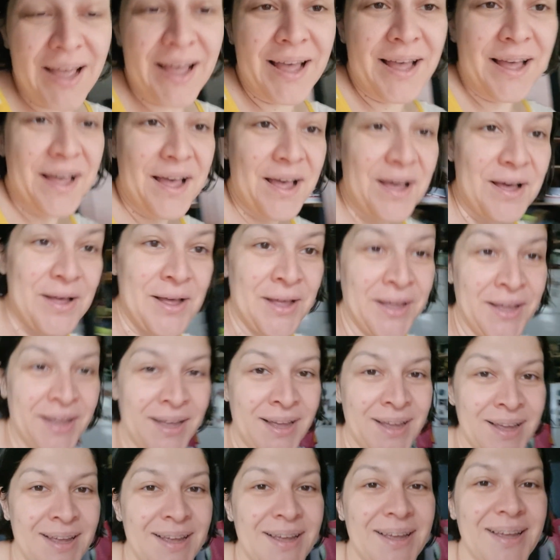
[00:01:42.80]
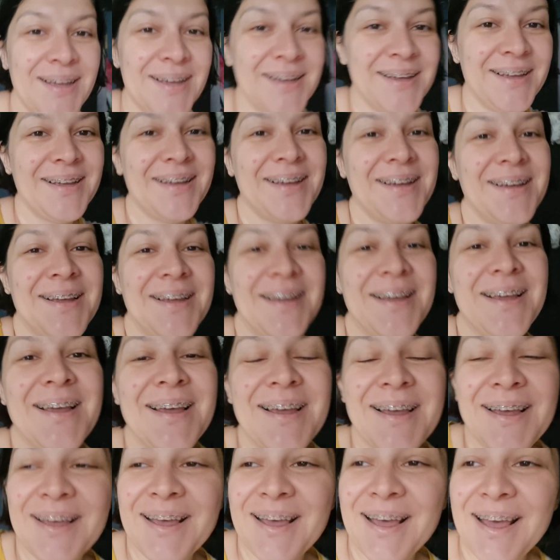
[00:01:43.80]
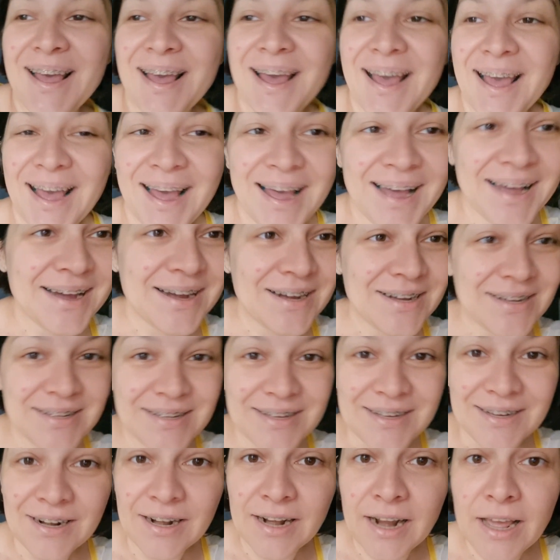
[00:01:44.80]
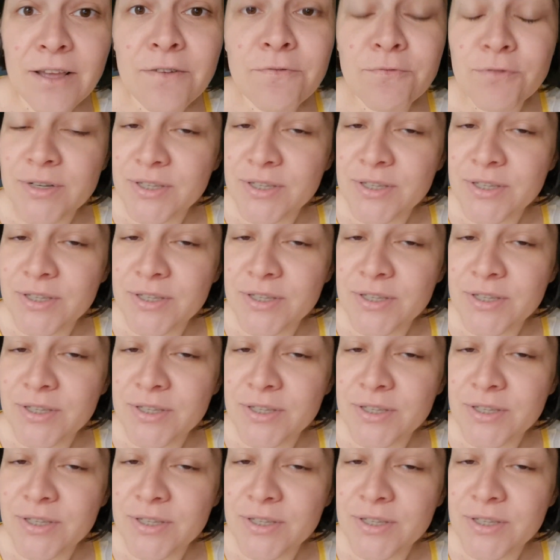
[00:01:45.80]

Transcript: Life